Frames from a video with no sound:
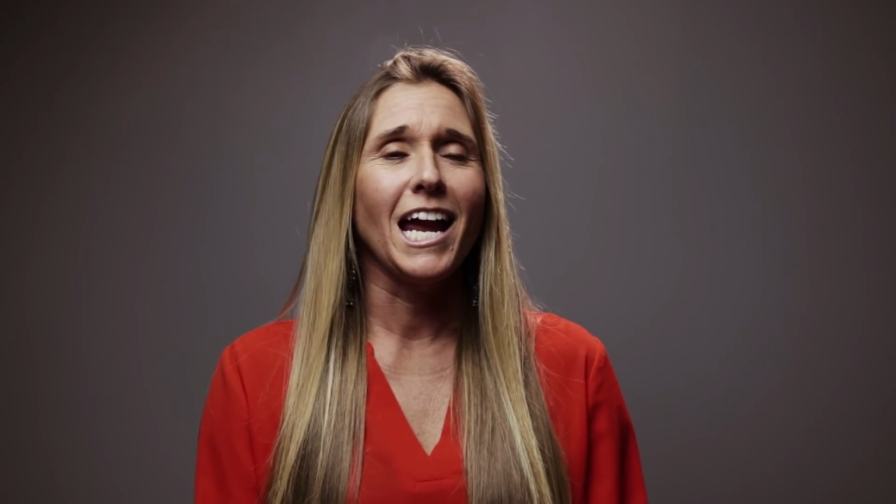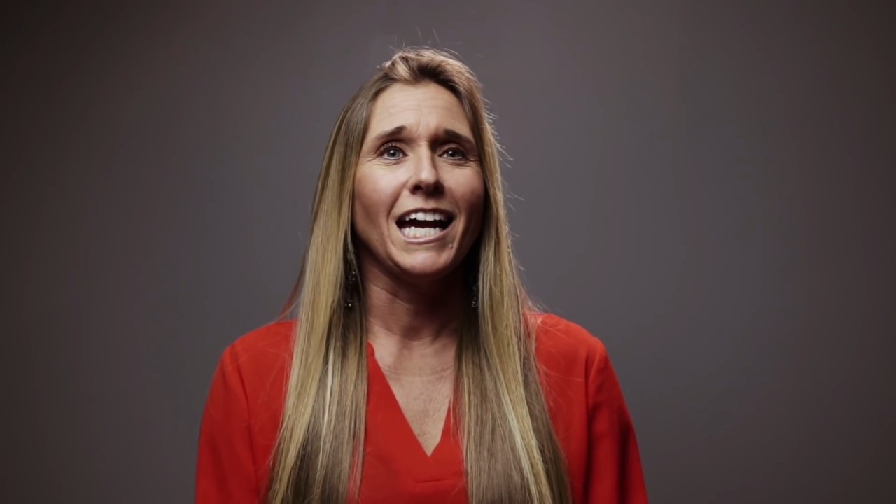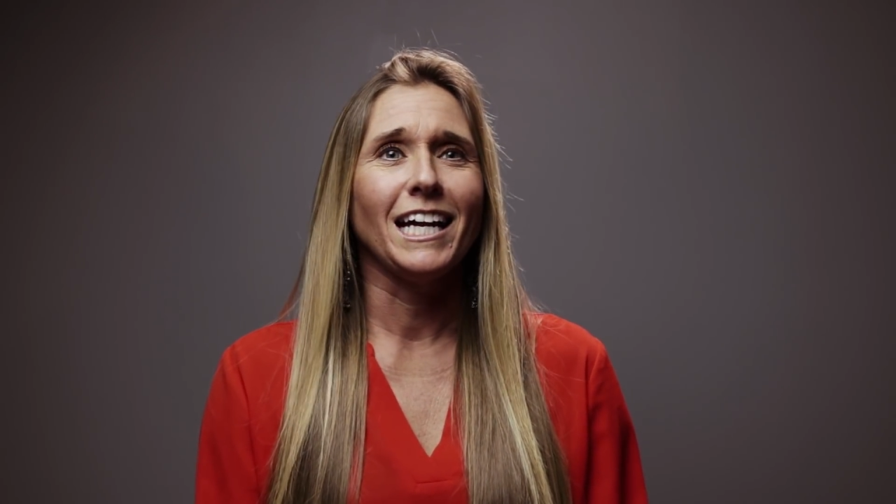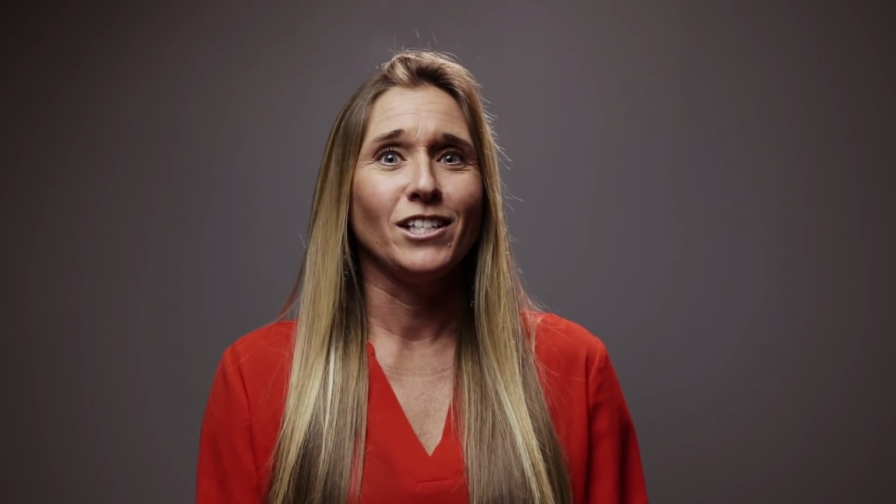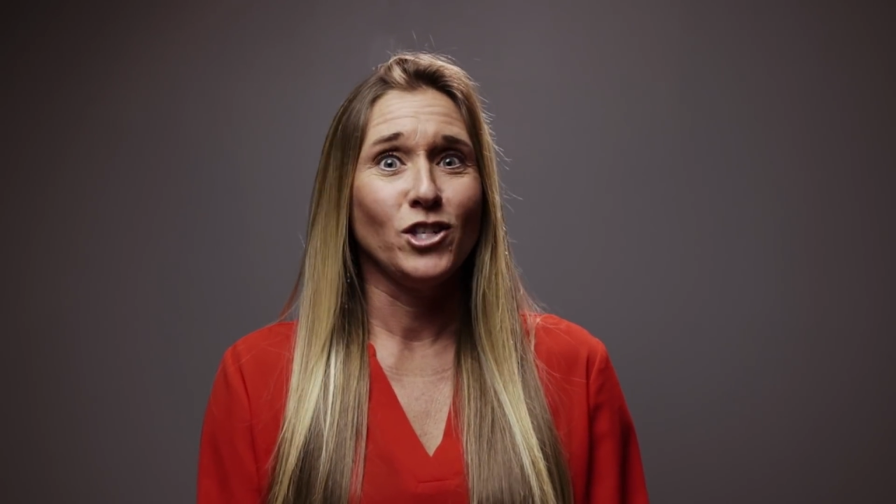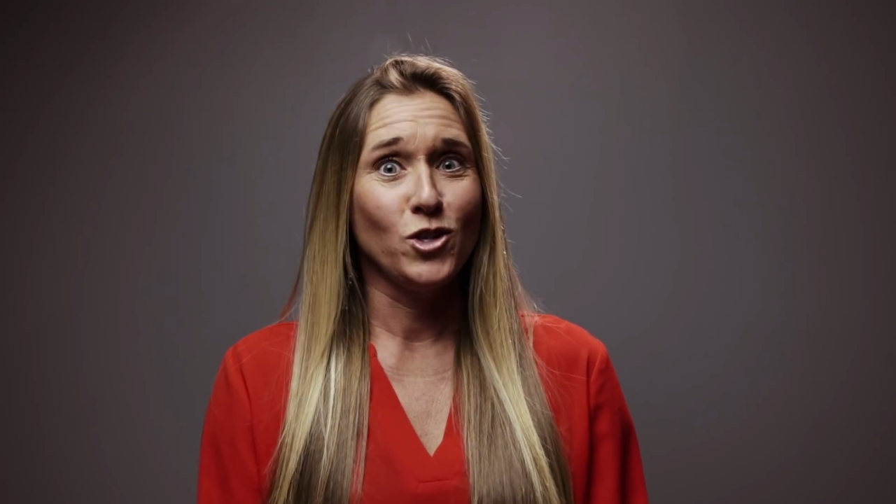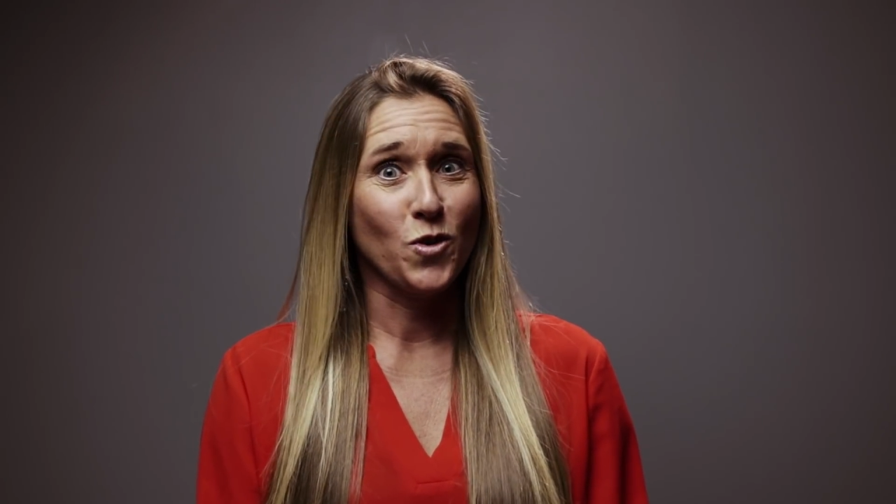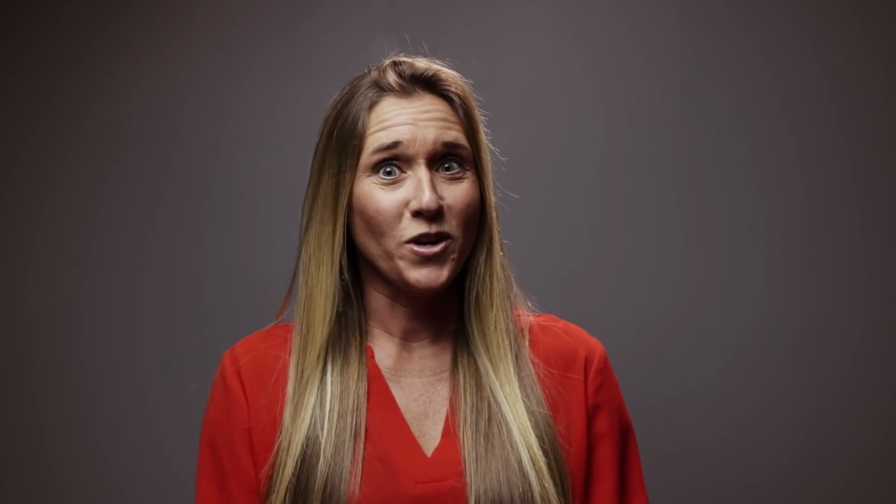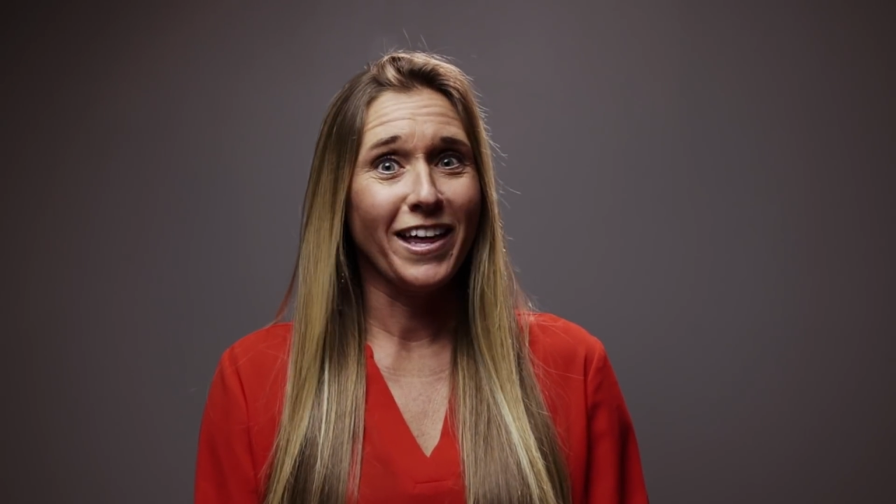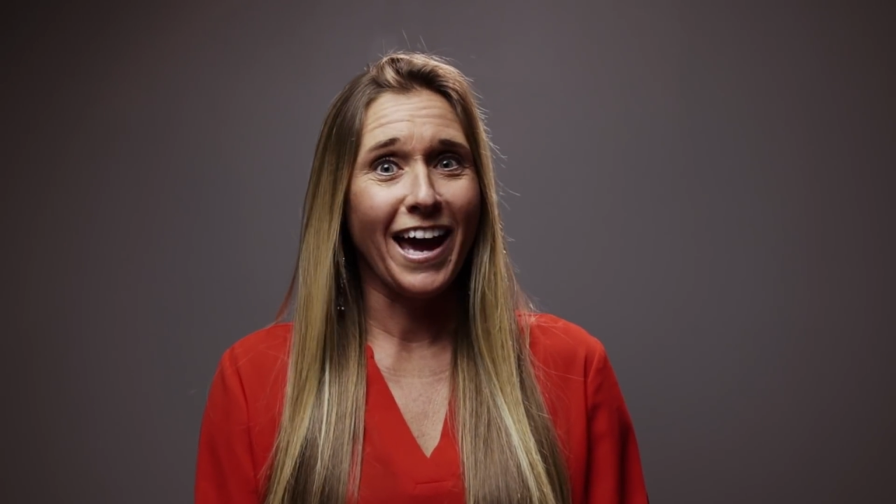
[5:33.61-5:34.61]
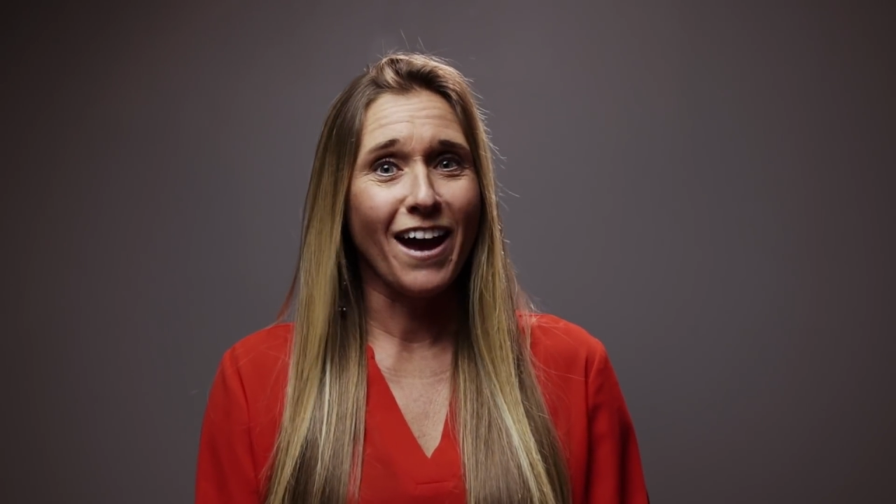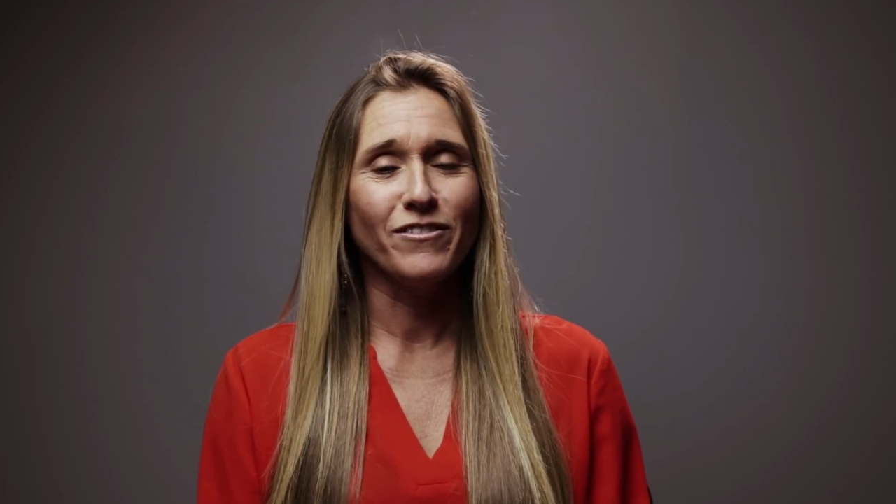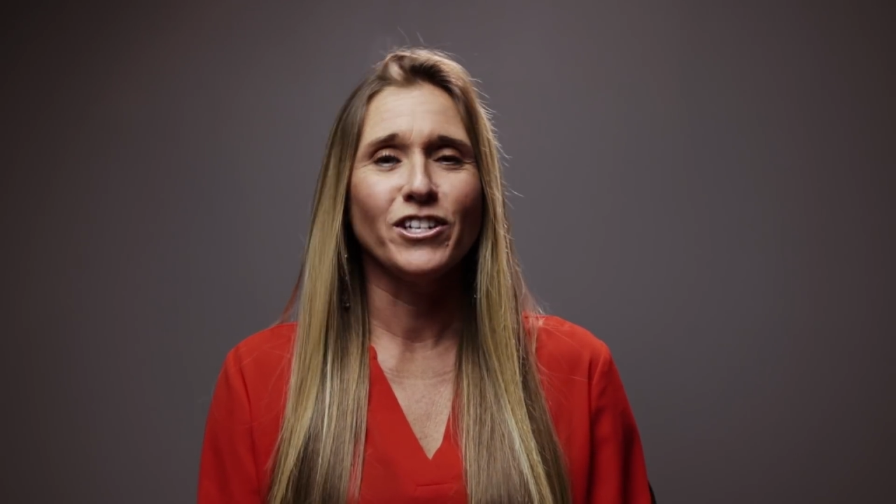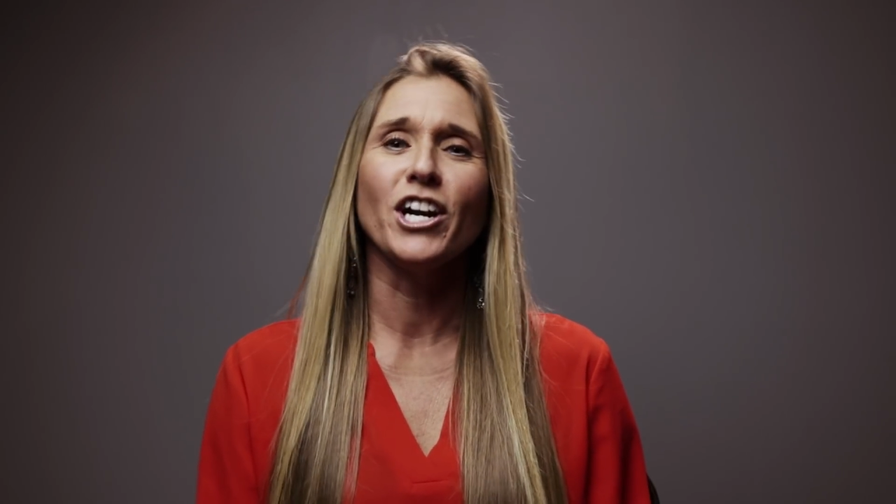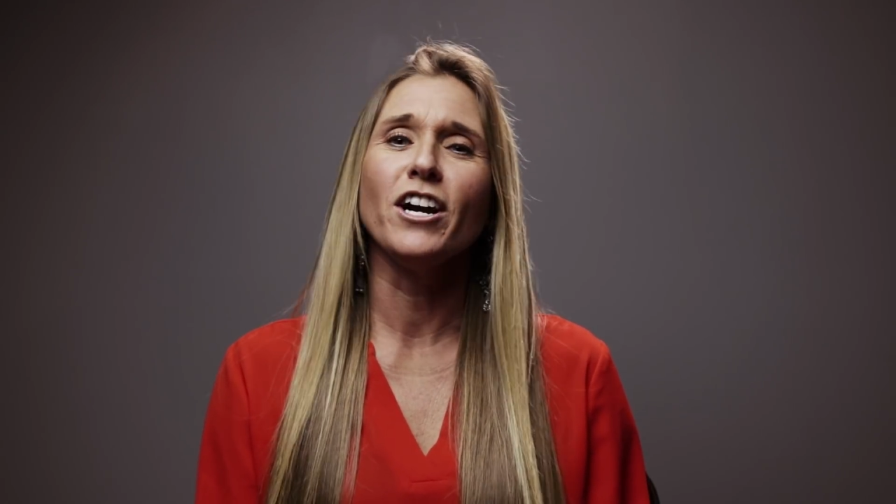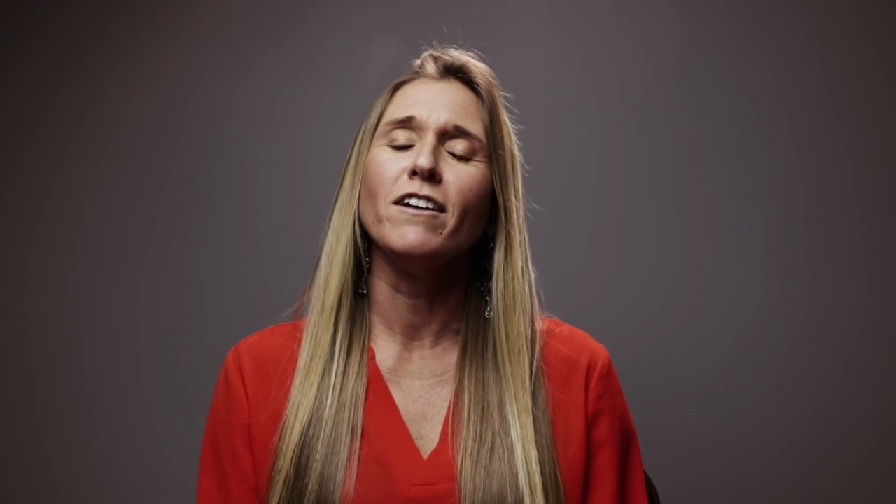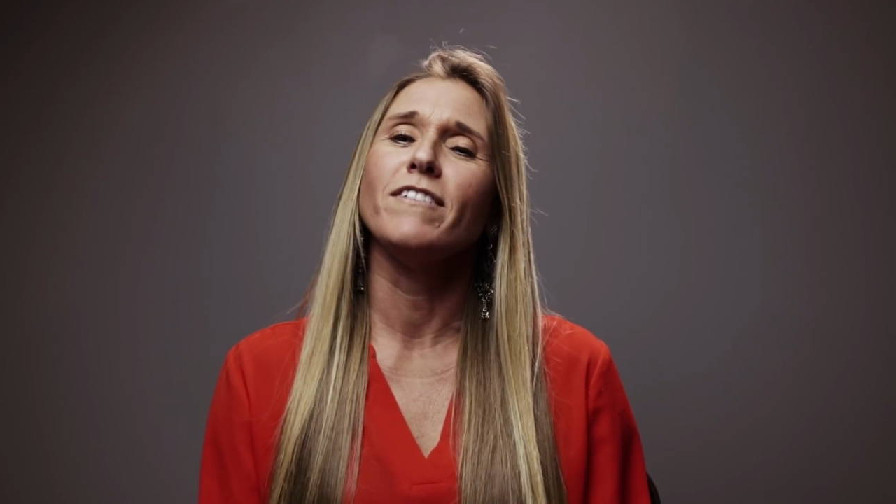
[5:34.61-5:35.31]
and shortly after